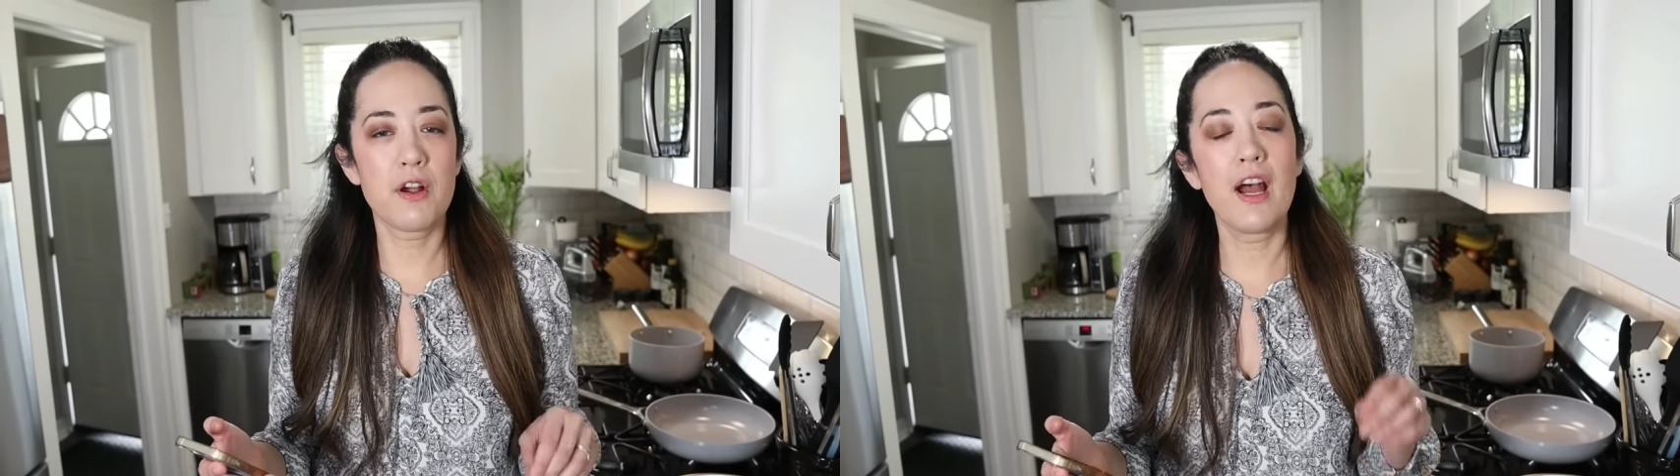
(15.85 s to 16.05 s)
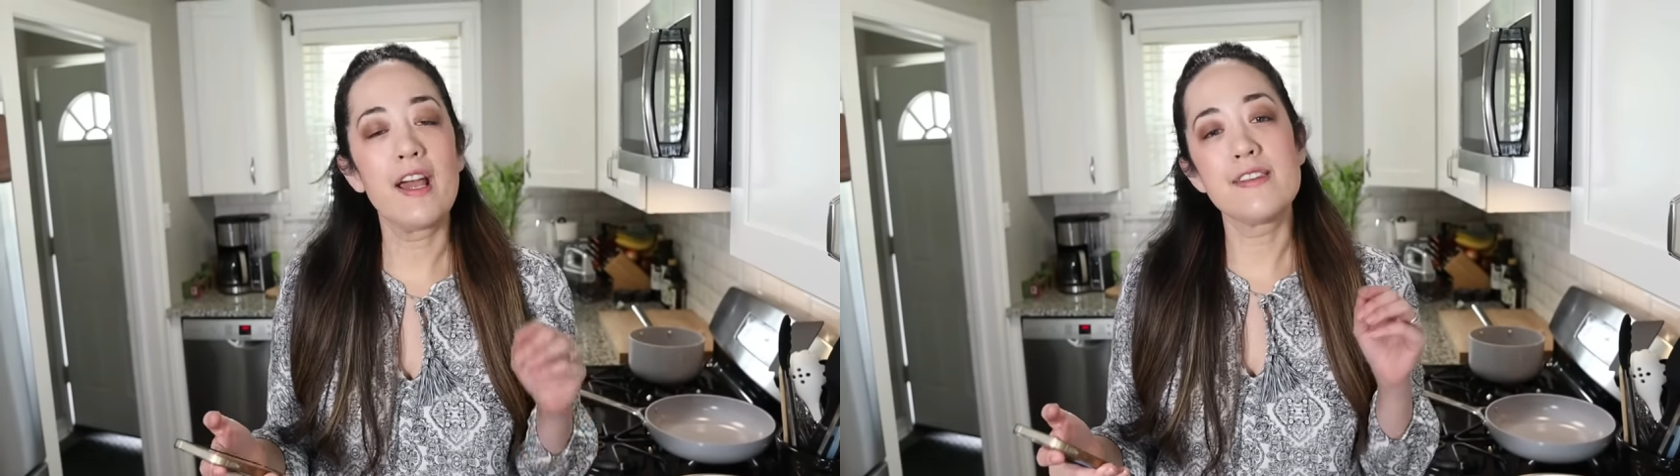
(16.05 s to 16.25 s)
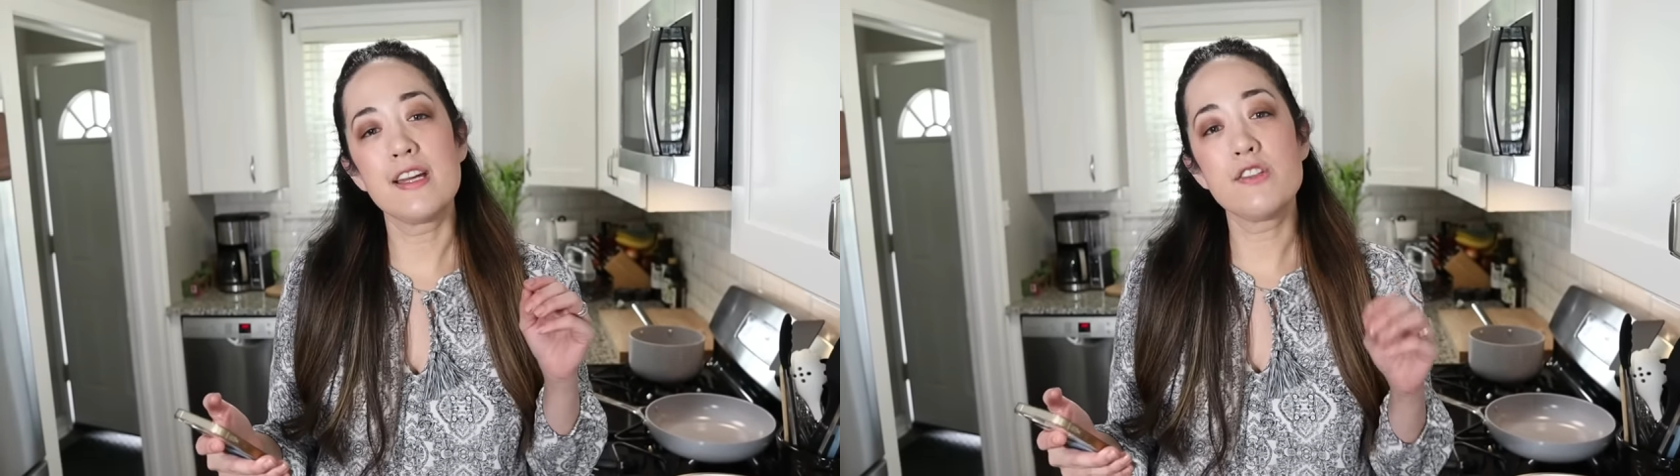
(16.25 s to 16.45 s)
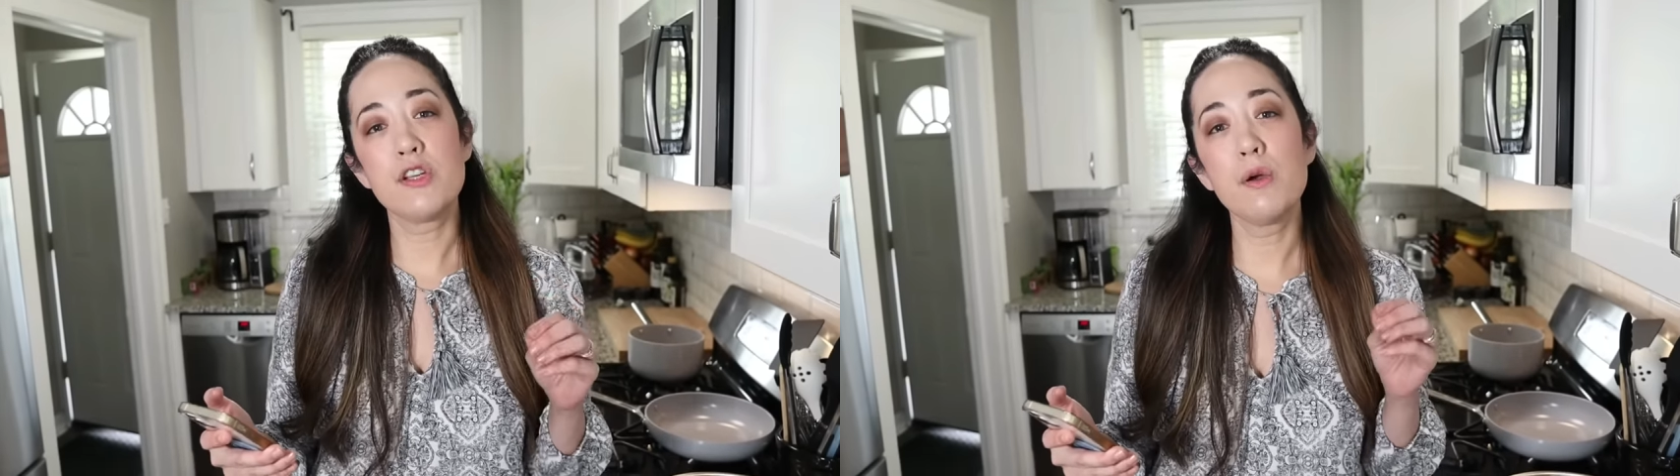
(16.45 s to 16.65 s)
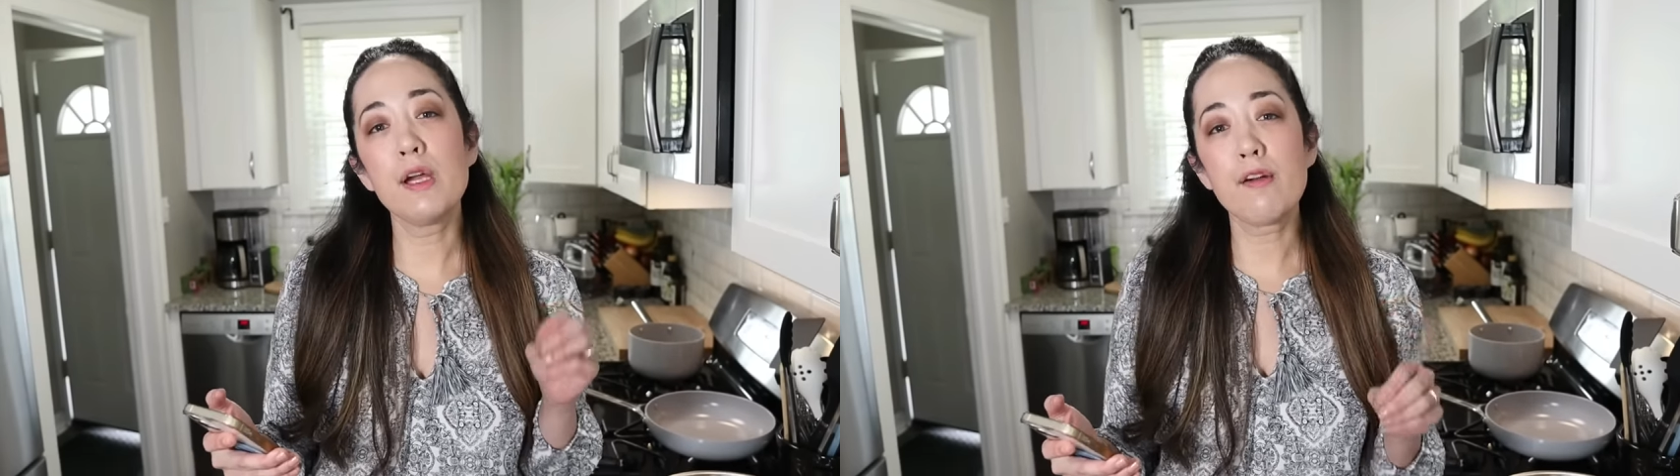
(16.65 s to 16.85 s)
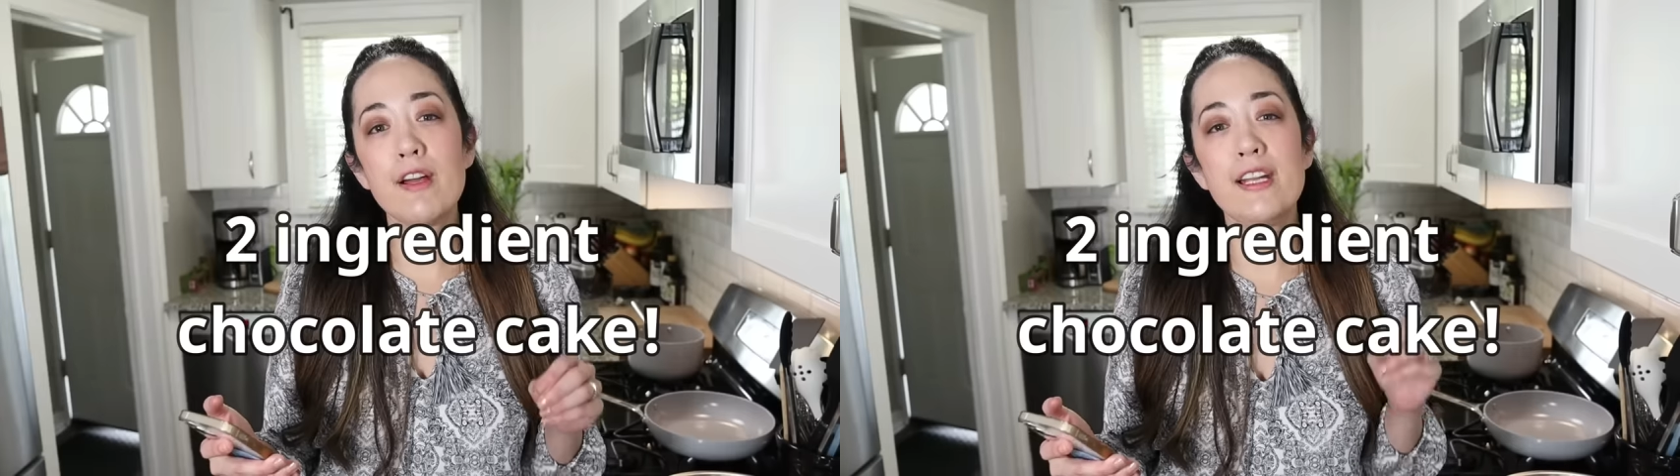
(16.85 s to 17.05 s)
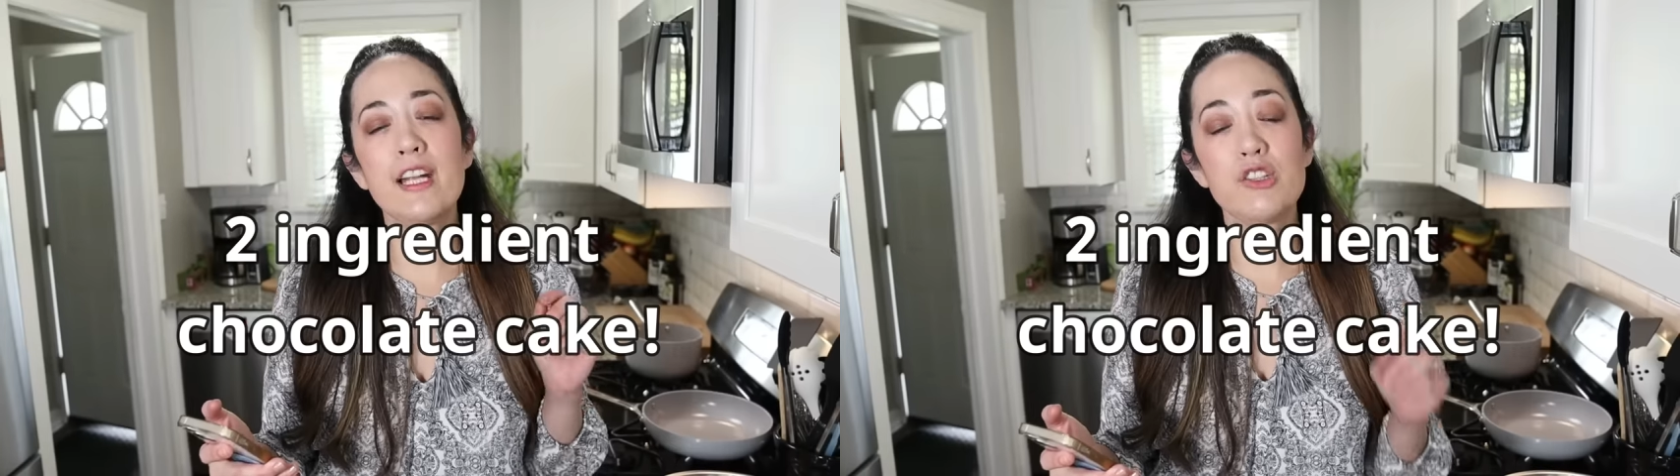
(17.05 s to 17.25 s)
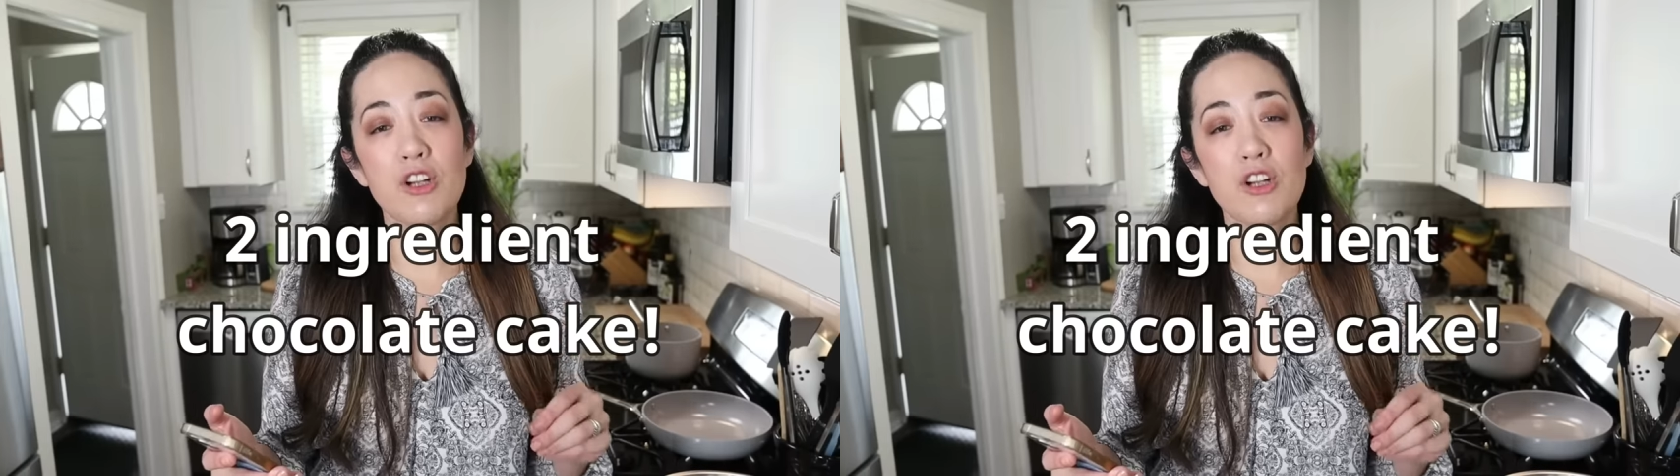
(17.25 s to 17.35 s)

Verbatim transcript: try is a two ingredient